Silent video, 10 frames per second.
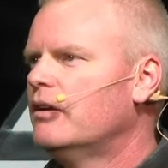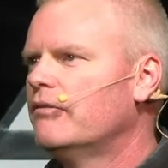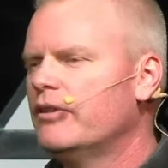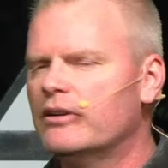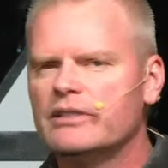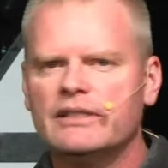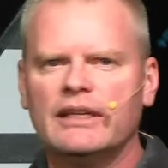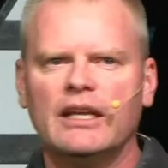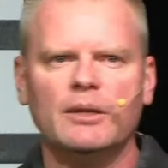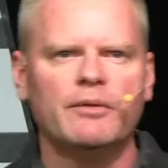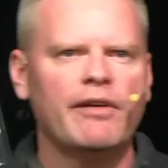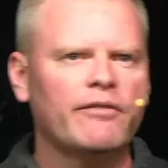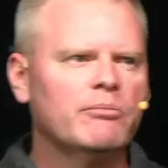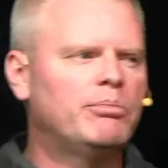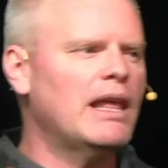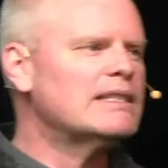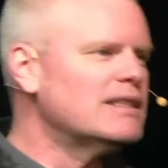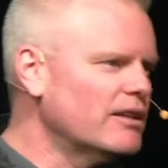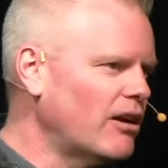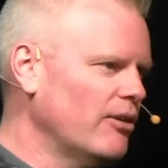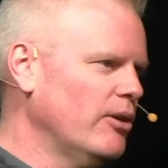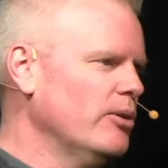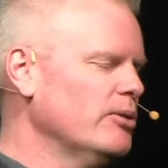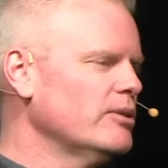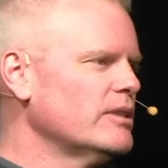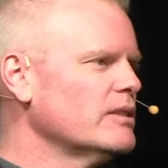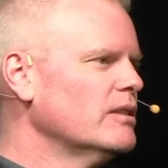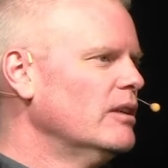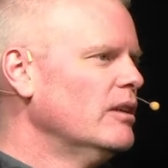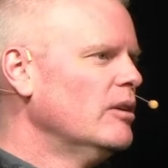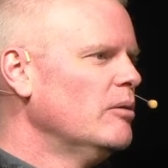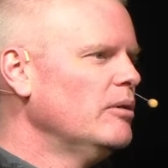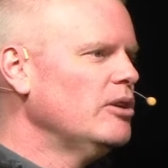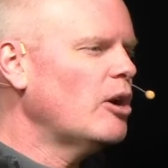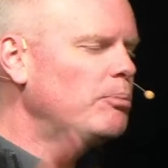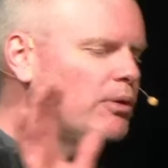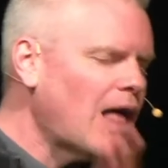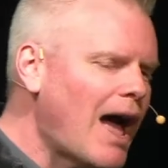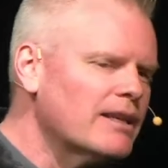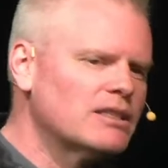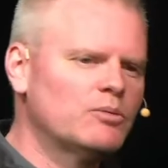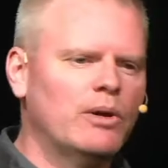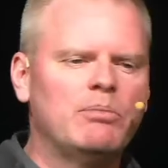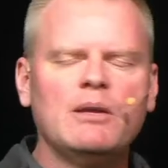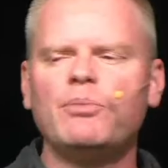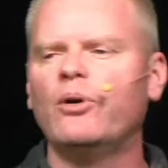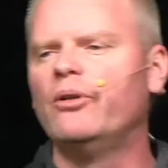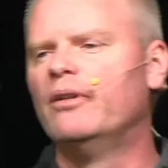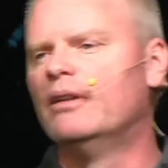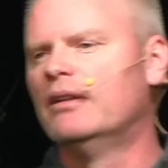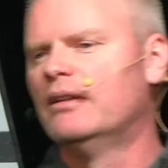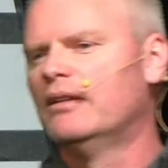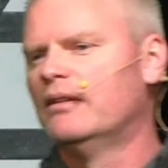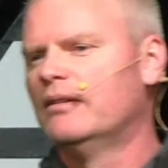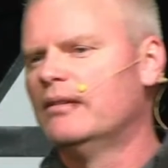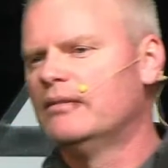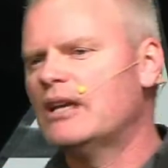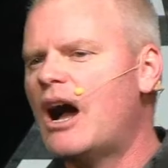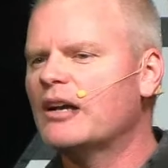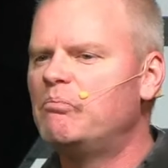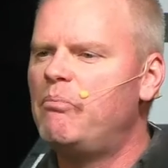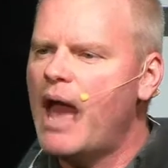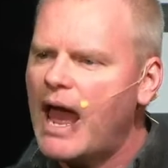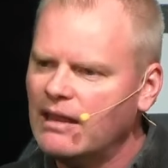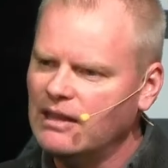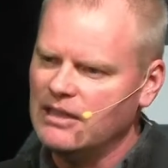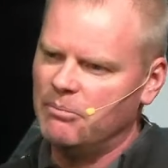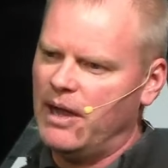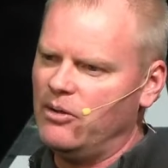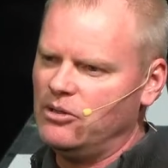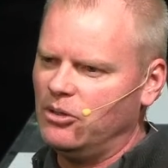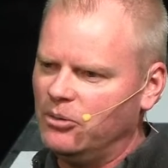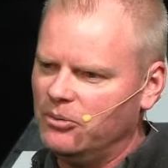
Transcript: for theirs is the kingdom of heaven. Blessed are those. You're blessed when people talk badly about you.